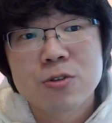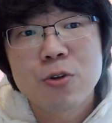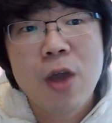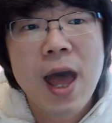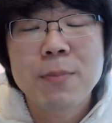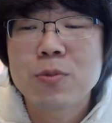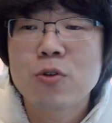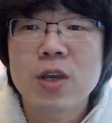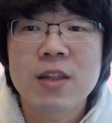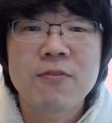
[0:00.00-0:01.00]
so you have
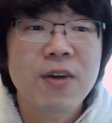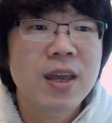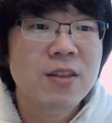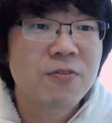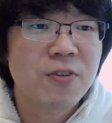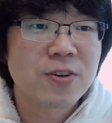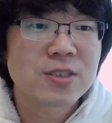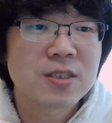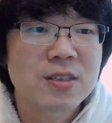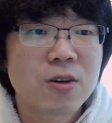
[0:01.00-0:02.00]
to invade
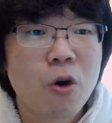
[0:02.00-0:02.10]
first.